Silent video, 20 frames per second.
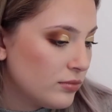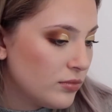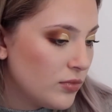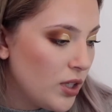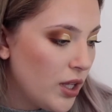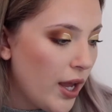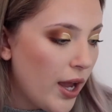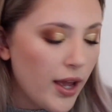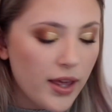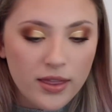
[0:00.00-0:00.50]

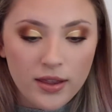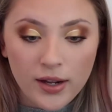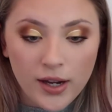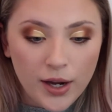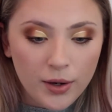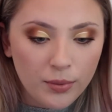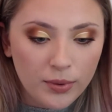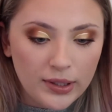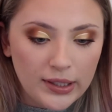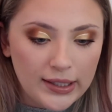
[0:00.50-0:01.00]
Yeah, I think I
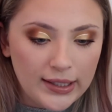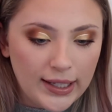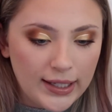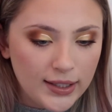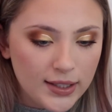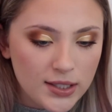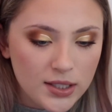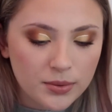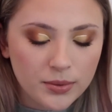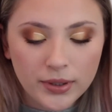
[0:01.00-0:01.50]
really like
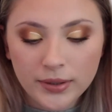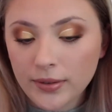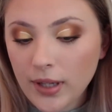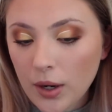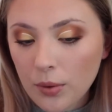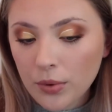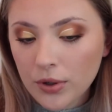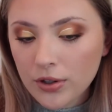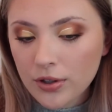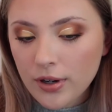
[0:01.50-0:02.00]
this one. I
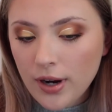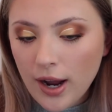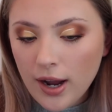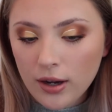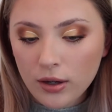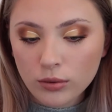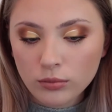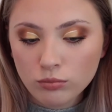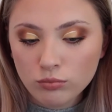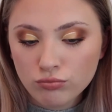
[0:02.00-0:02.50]
wonder
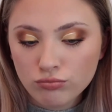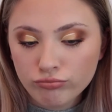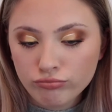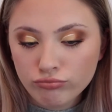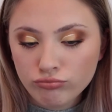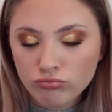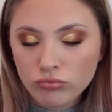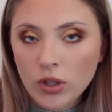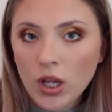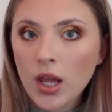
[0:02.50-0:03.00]
how
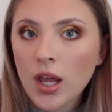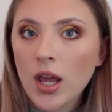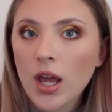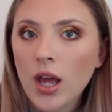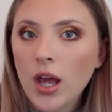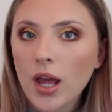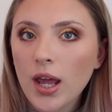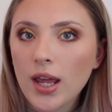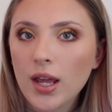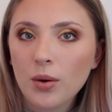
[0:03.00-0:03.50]

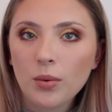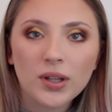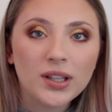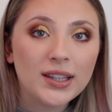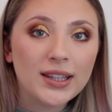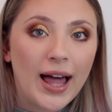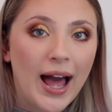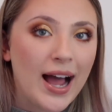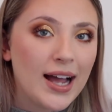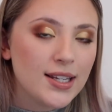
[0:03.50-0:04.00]
it would
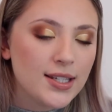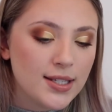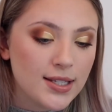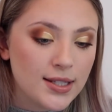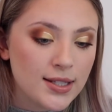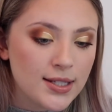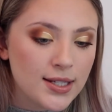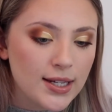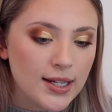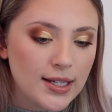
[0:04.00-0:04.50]
last
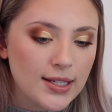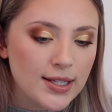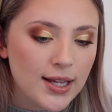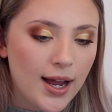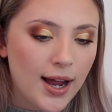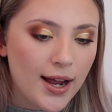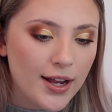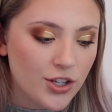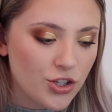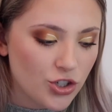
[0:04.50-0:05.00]
since it is a
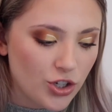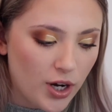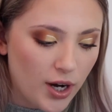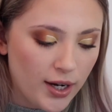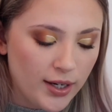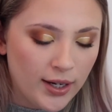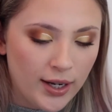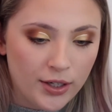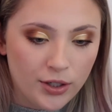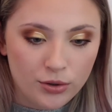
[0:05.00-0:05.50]
high
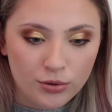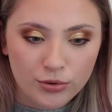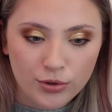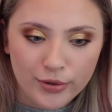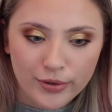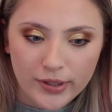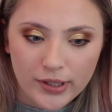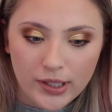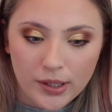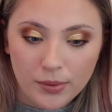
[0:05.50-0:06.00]
shine. I don't know
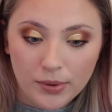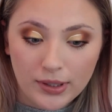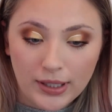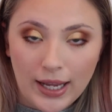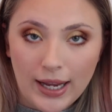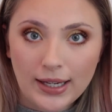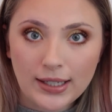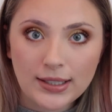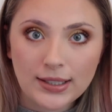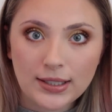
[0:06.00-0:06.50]
that it would
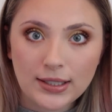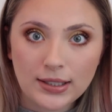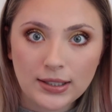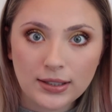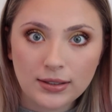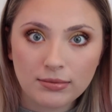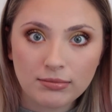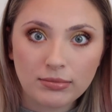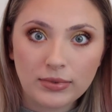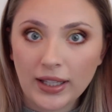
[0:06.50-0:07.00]
last
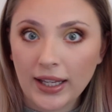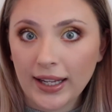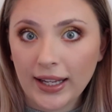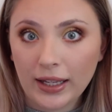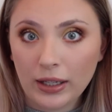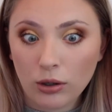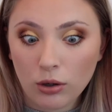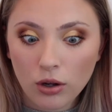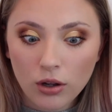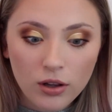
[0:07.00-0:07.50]
like
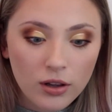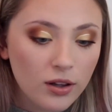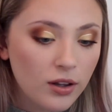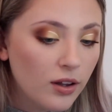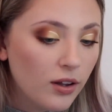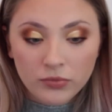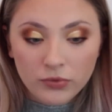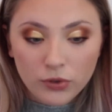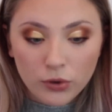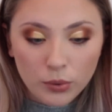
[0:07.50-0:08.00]
at all.
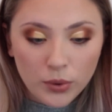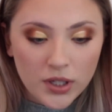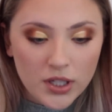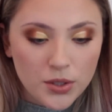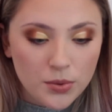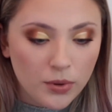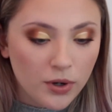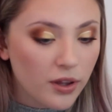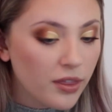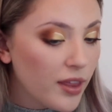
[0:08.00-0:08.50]
For what it's
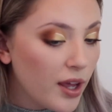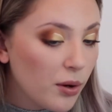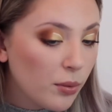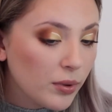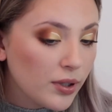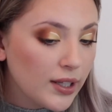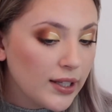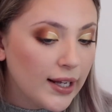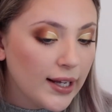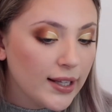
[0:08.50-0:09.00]
worth, I
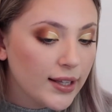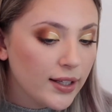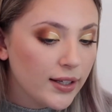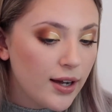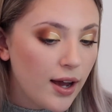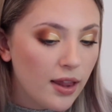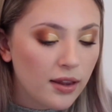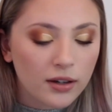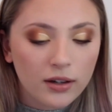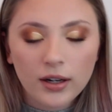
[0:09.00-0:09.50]
really like the
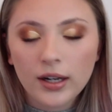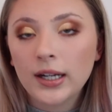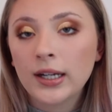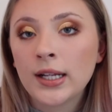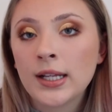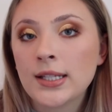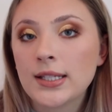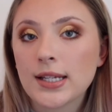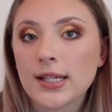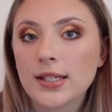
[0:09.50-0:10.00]
color and
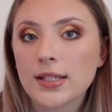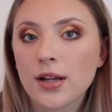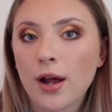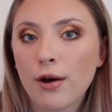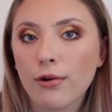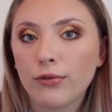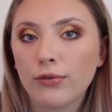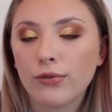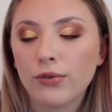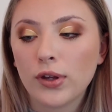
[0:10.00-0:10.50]
it does
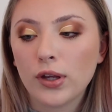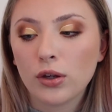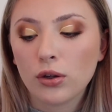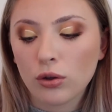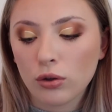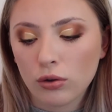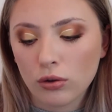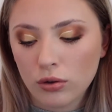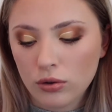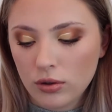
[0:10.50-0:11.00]
not
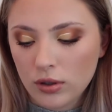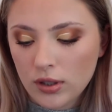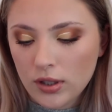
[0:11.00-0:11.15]
feel